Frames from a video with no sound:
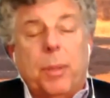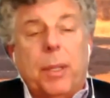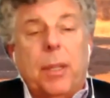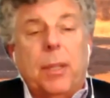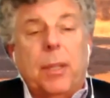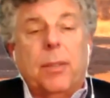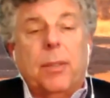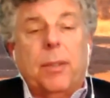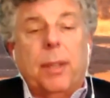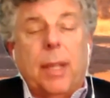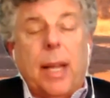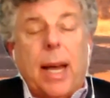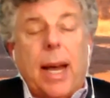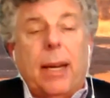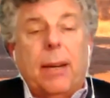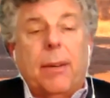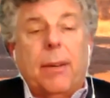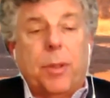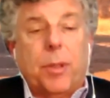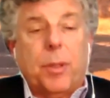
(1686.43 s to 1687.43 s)
because of a
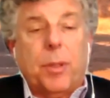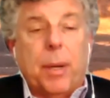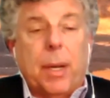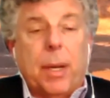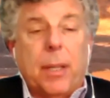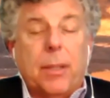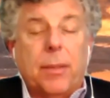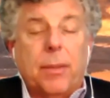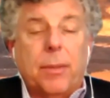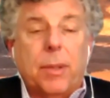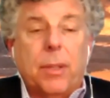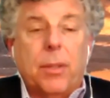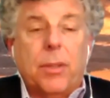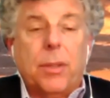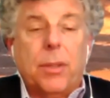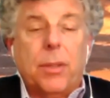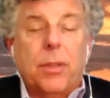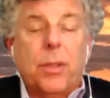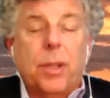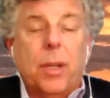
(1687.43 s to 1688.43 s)
lack of
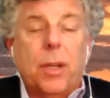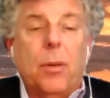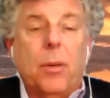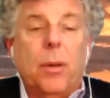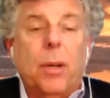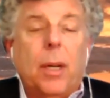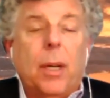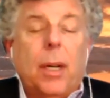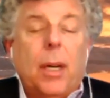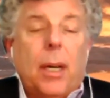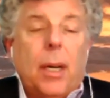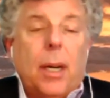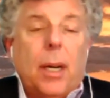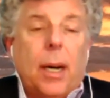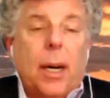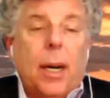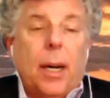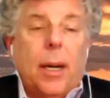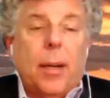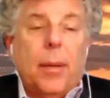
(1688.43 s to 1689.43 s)
responsiveness. And so,
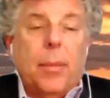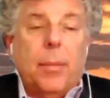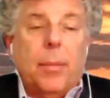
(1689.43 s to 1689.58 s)
I